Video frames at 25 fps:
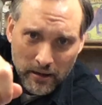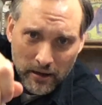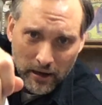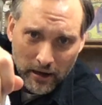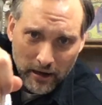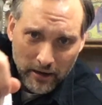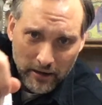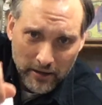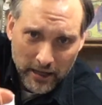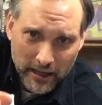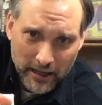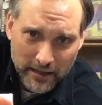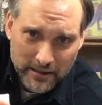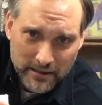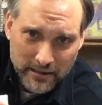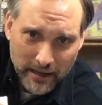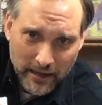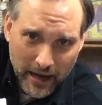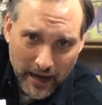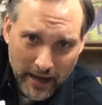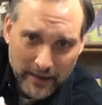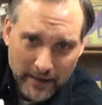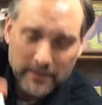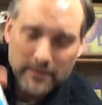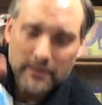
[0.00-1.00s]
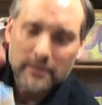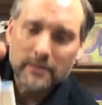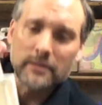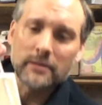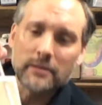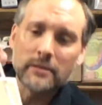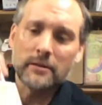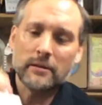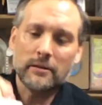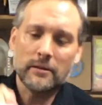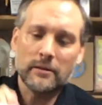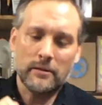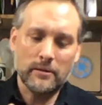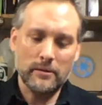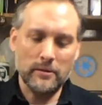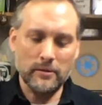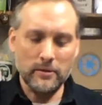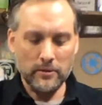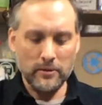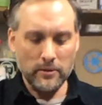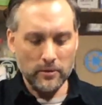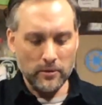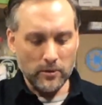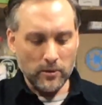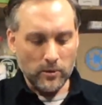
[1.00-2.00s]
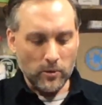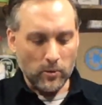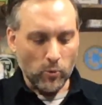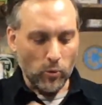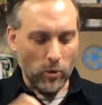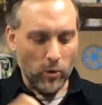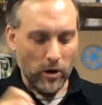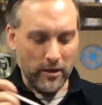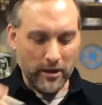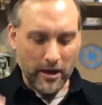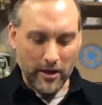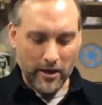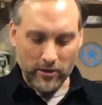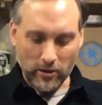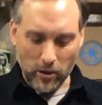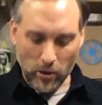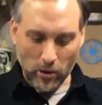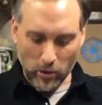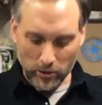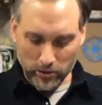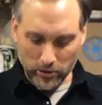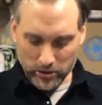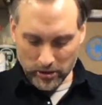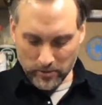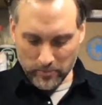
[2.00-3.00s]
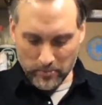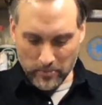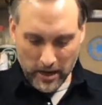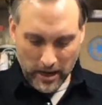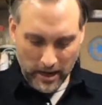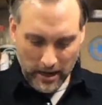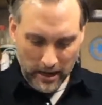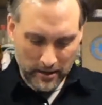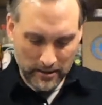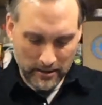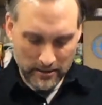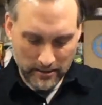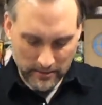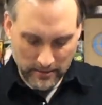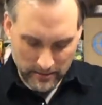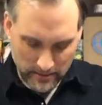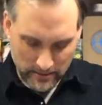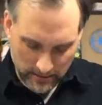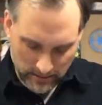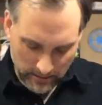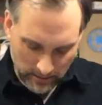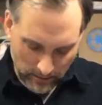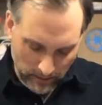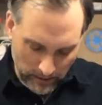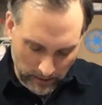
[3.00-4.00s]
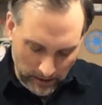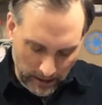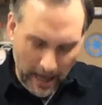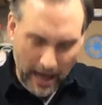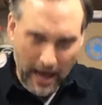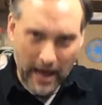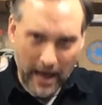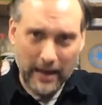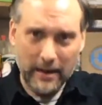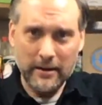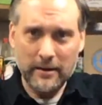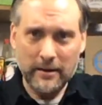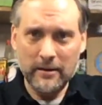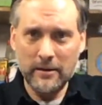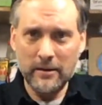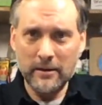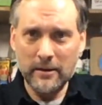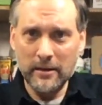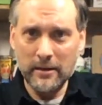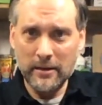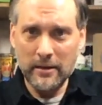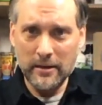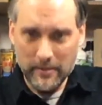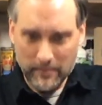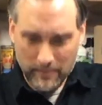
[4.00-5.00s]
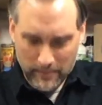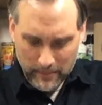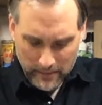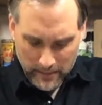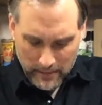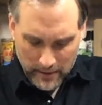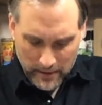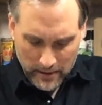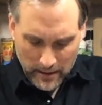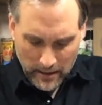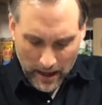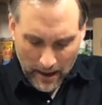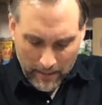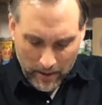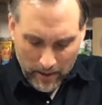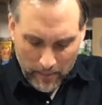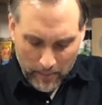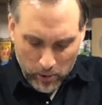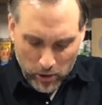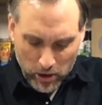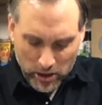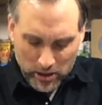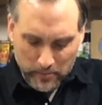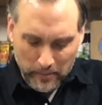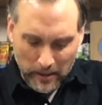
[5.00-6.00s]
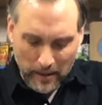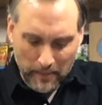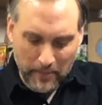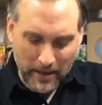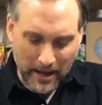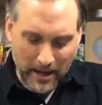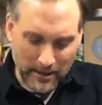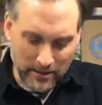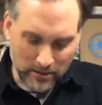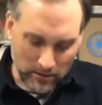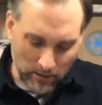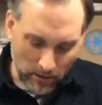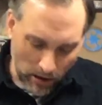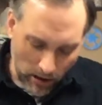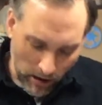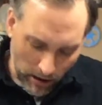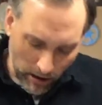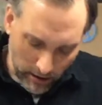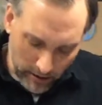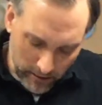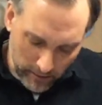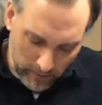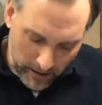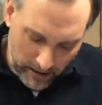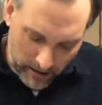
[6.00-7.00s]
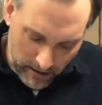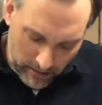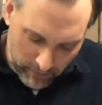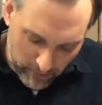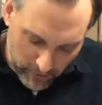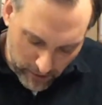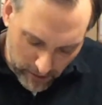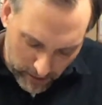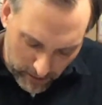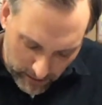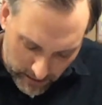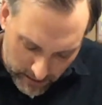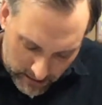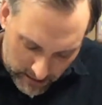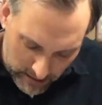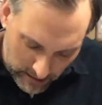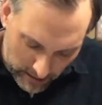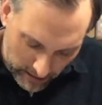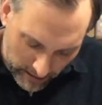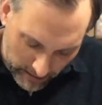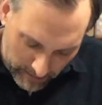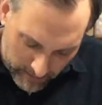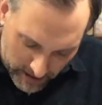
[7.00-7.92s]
on the inside where the other hole should be. So again, I'm going to push my pencil all the way through until I'm